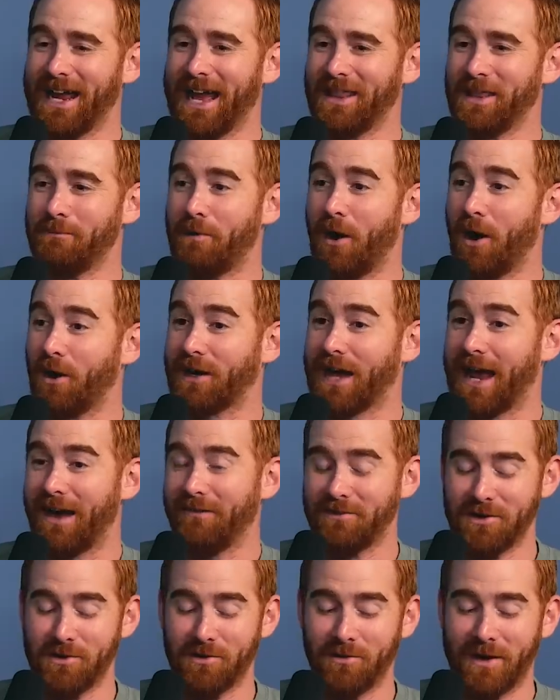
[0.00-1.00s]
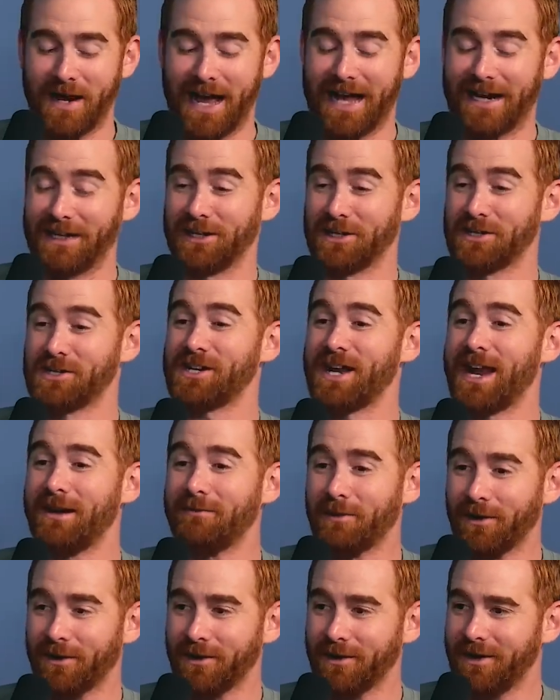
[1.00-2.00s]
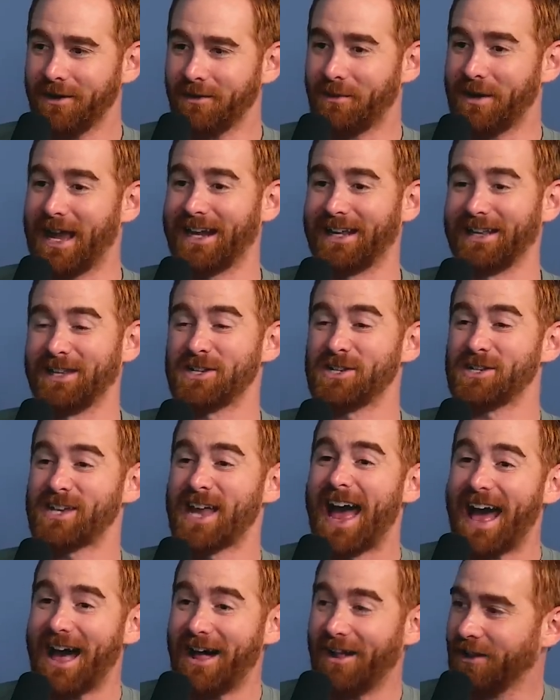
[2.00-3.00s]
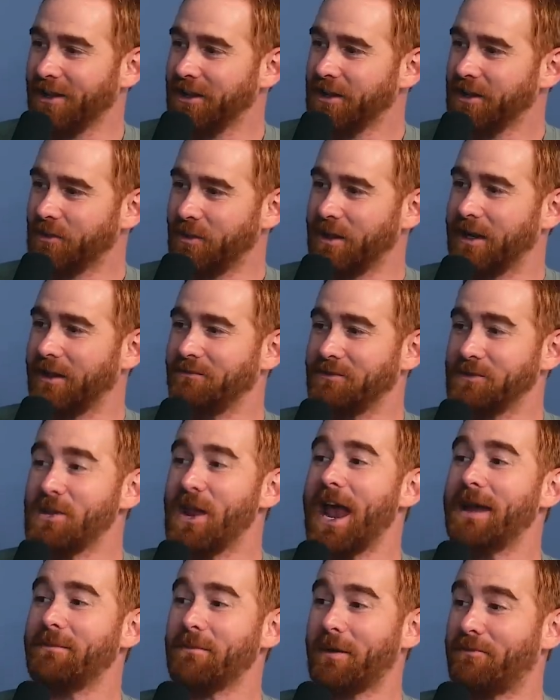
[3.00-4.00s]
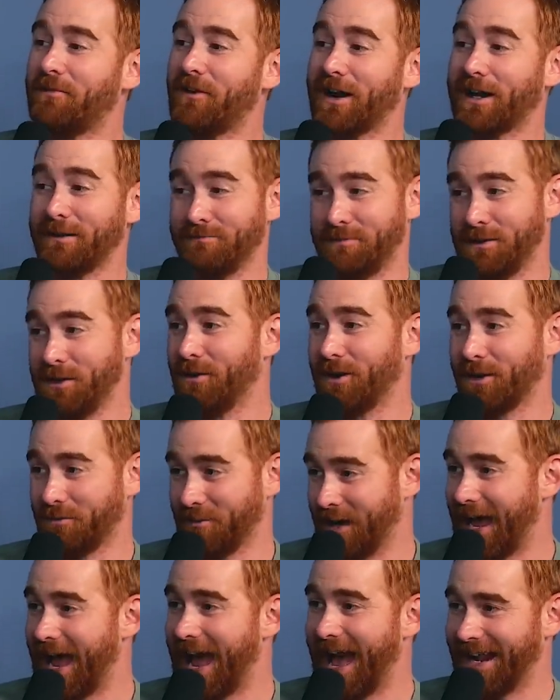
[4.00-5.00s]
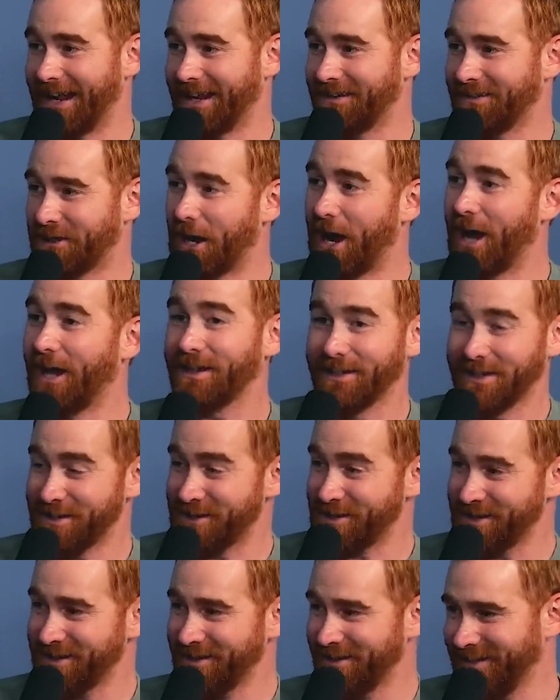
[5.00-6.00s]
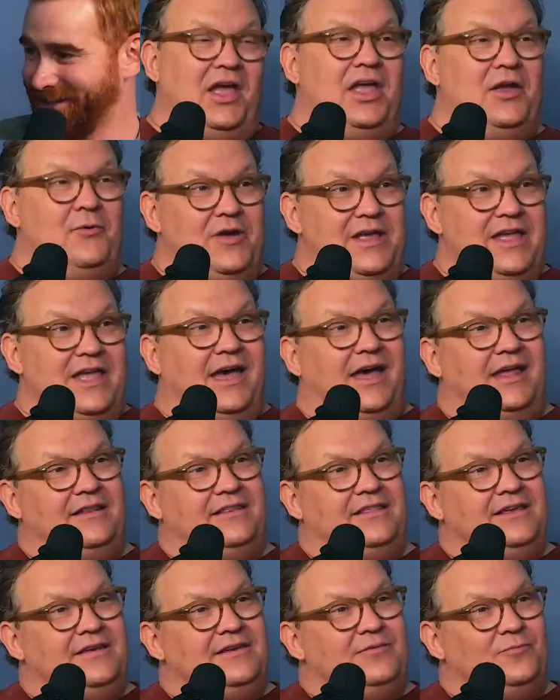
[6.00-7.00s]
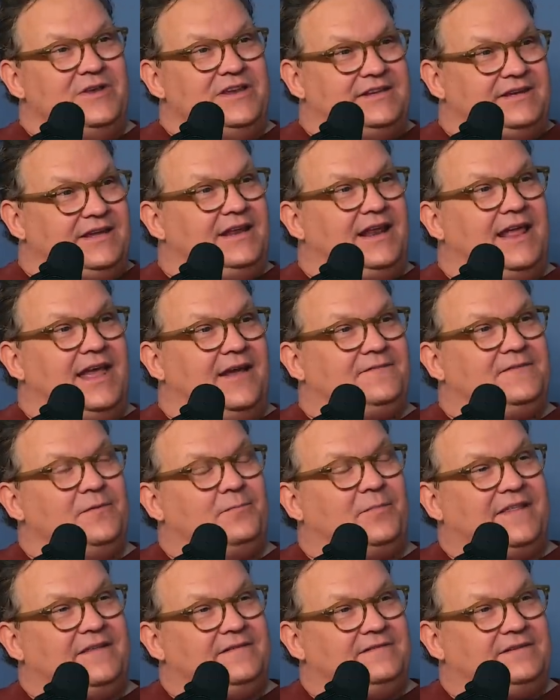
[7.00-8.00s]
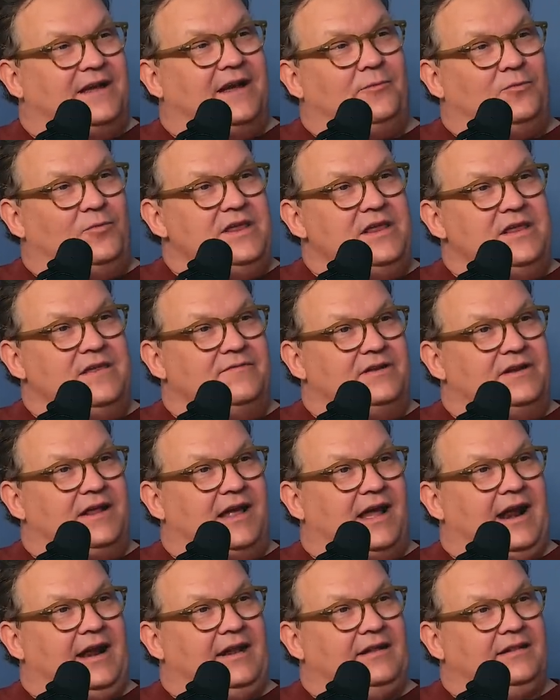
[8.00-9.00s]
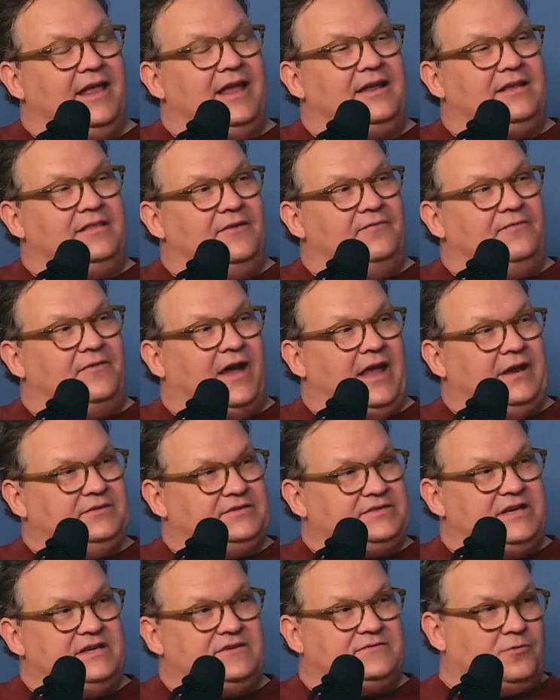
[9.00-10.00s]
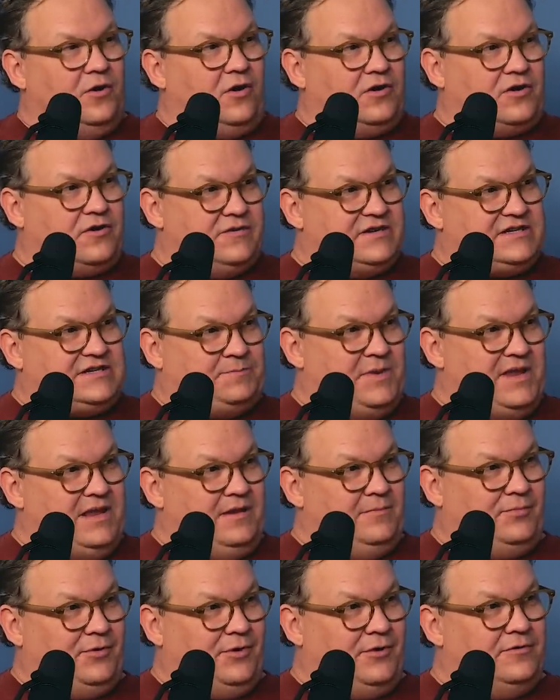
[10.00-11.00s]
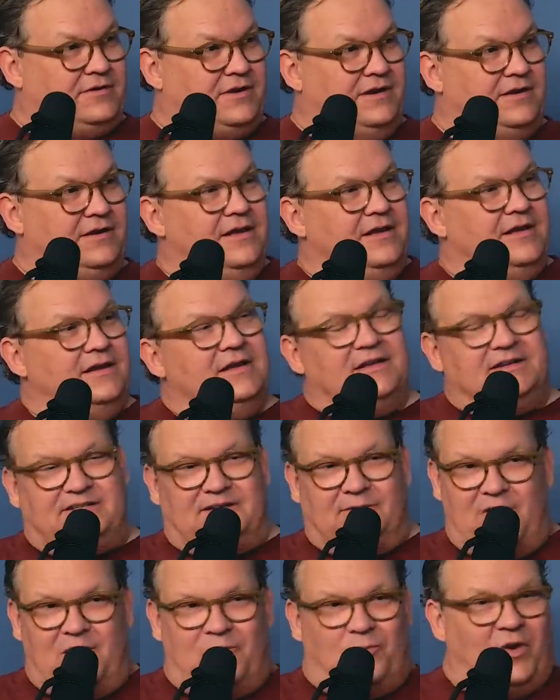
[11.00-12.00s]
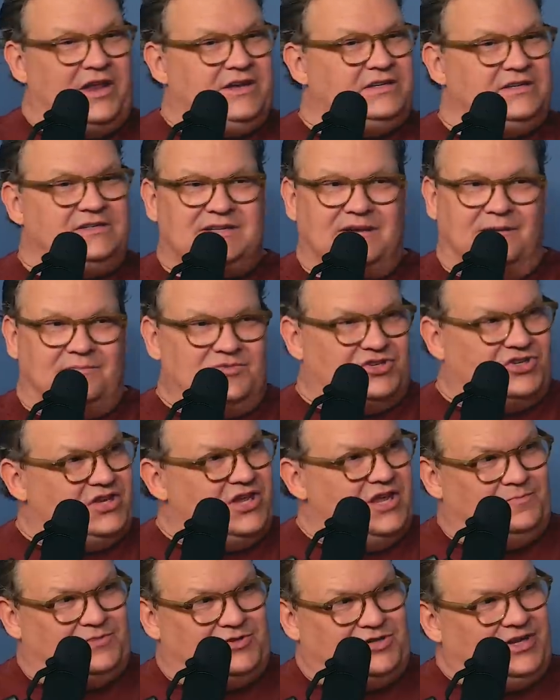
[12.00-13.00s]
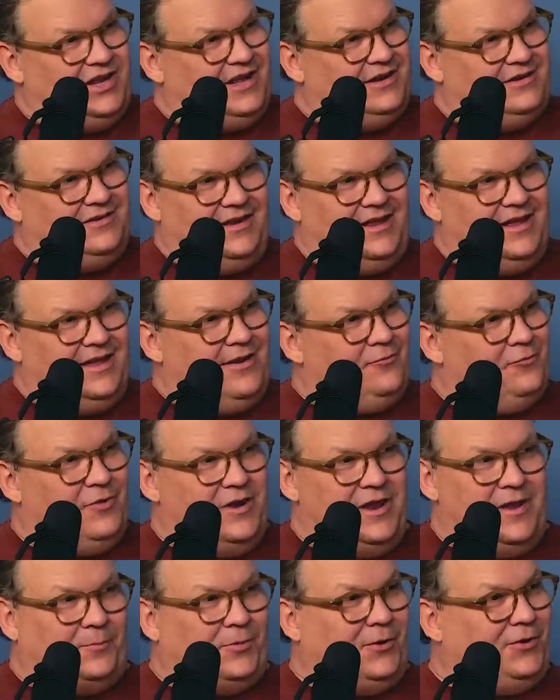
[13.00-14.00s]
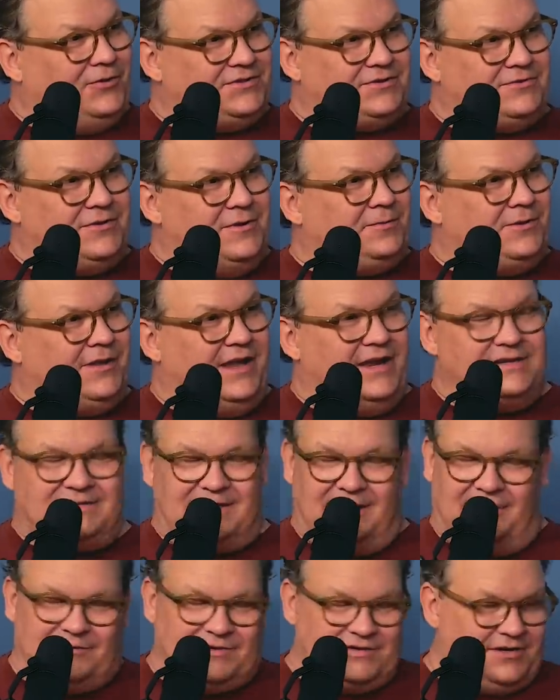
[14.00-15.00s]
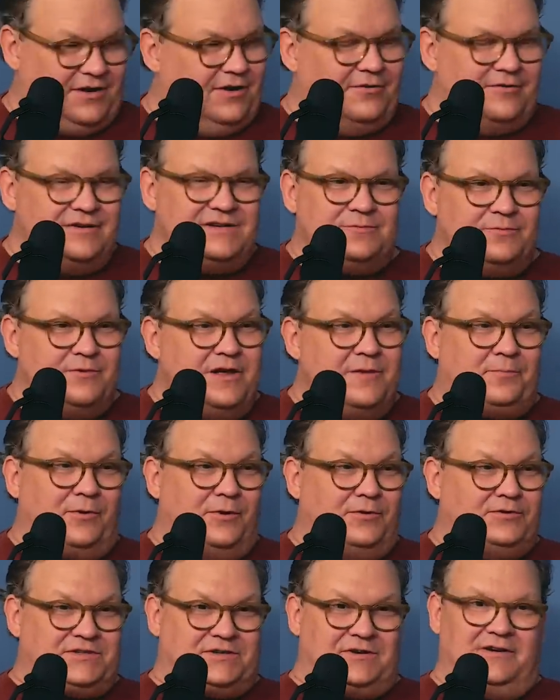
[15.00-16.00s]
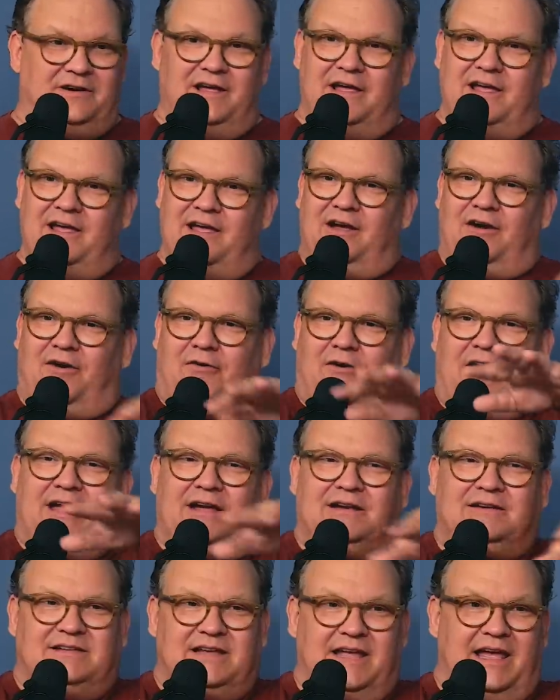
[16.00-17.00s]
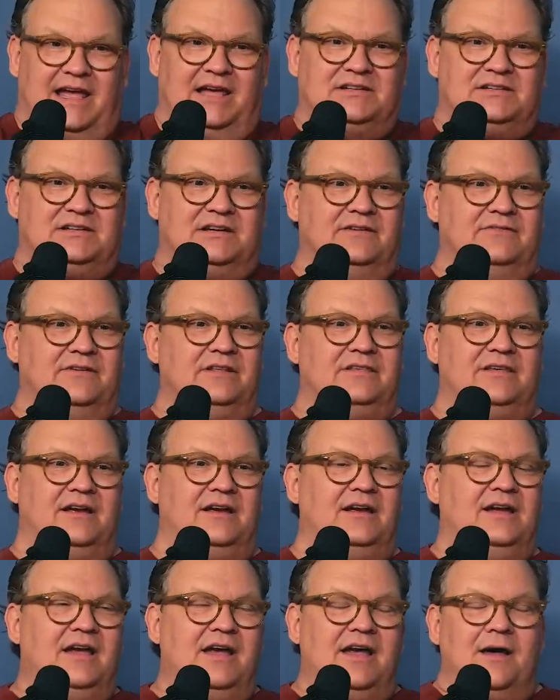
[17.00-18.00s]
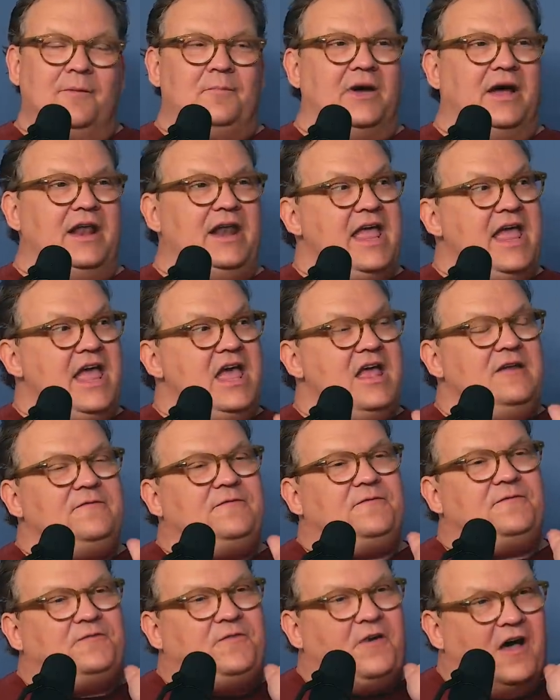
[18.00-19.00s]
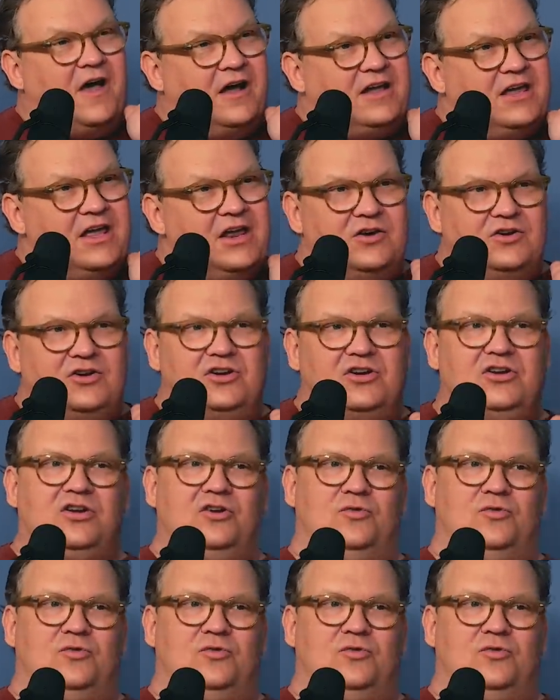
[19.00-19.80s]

We had the Park Avenue, we had a LeSabre, we had a LaSalle. Yeah. Name a fucking Buick, we had it. Cutlass. We did have to, by the time we even got it, like the vinyl seats were all crispy and broken. Mm-hmm. So we went to some cheap shit reupholstery place. It was always reupholstered, cracked dash and everything. It fucking